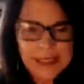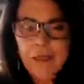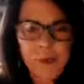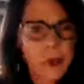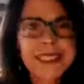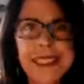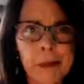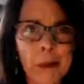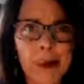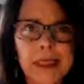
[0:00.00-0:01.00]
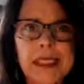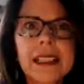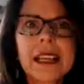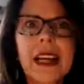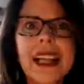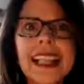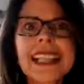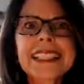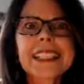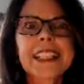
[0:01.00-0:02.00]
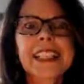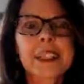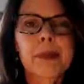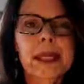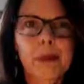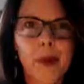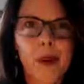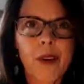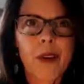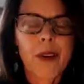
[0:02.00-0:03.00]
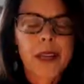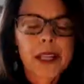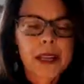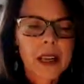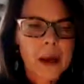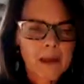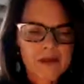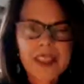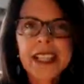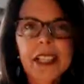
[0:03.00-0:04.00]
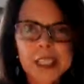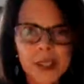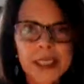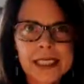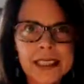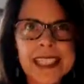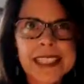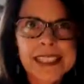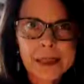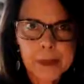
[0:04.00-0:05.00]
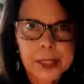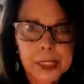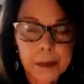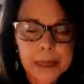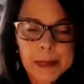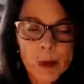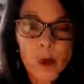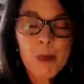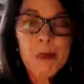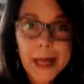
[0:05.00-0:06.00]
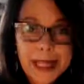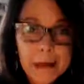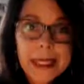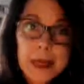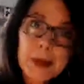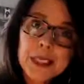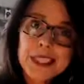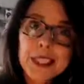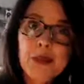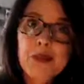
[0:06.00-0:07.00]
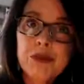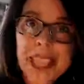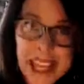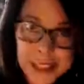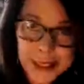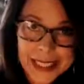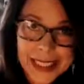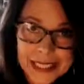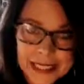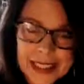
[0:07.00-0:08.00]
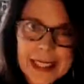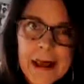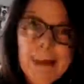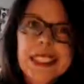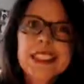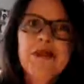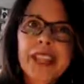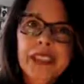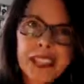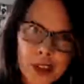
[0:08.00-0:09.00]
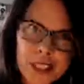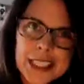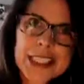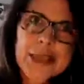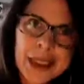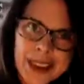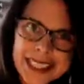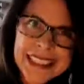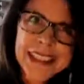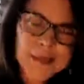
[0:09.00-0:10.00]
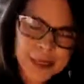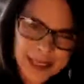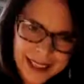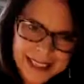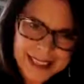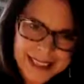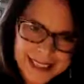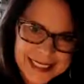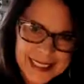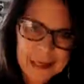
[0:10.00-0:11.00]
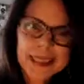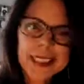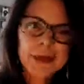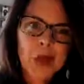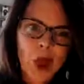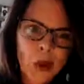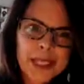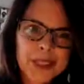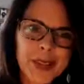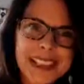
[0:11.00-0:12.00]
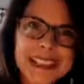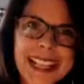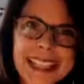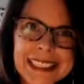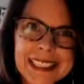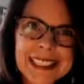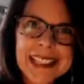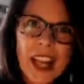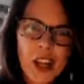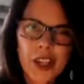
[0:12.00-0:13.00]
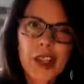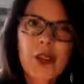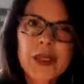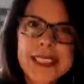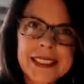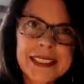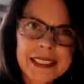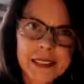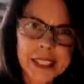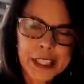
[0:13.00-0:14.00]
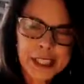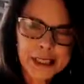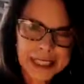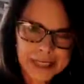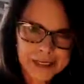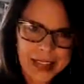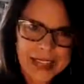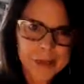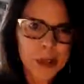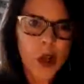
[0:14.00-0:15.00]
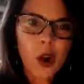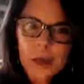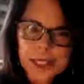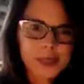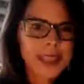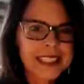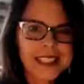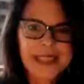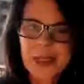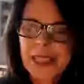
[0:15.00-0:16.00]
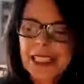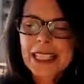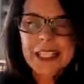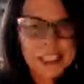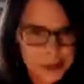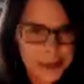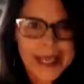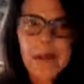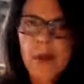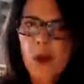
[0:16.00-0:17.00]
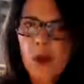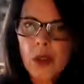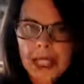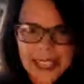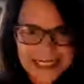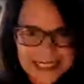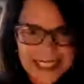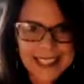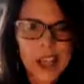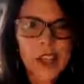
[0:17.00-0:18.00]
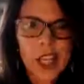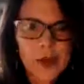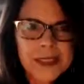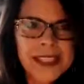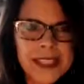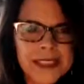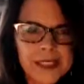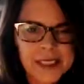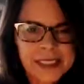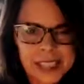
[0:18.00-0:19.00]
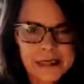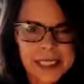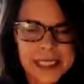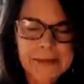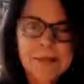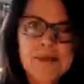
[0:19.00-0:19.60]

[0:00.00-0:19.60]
For example, insecure people, very chronically insecure people may be able to do flattery, but it's very hard to do kindness for kindness' sake because we're always trying to gain our own sense of security, right? We're always trying to scramble and get our own sense of safety.